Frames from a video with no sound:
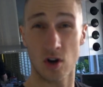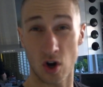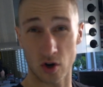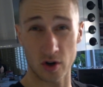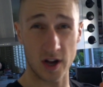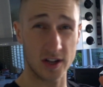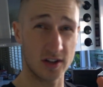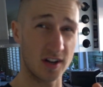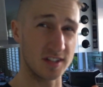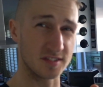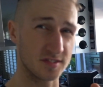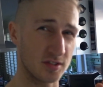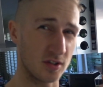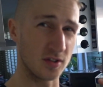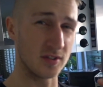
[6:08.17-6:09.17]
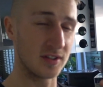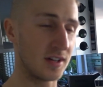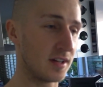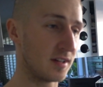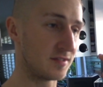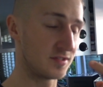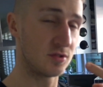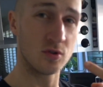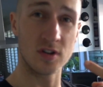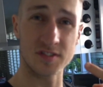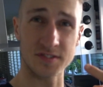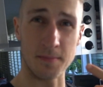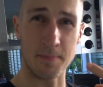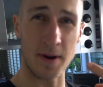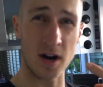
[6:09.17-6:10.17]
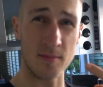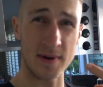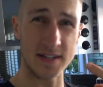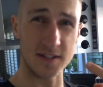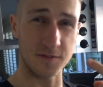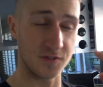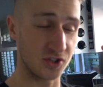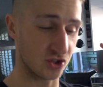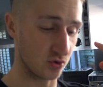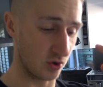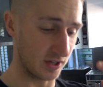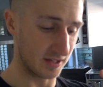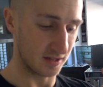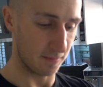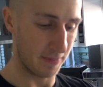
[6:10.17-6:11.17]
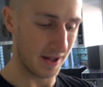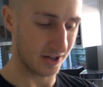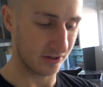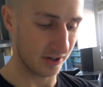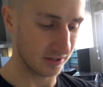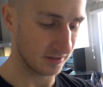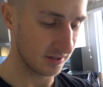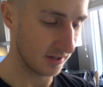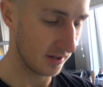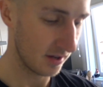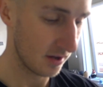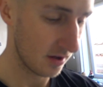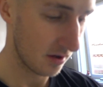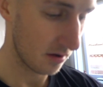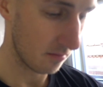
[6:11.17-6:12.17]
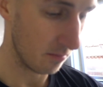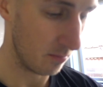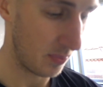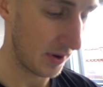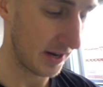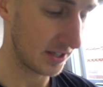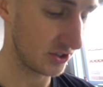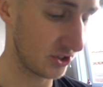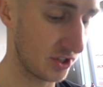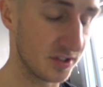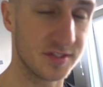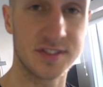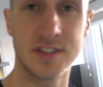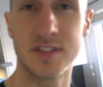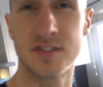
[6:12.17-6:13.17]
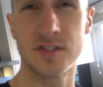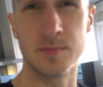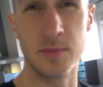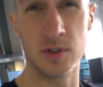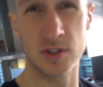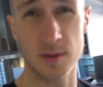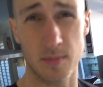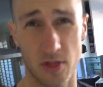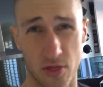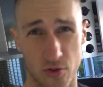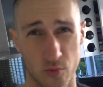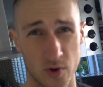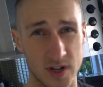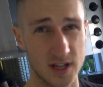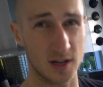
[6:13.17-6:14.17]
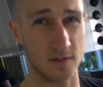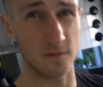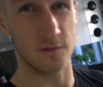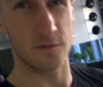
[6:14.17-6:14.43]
Alright guys, so still got some barramundi fish cooking at the background, but as you can see, this is meal number 3 and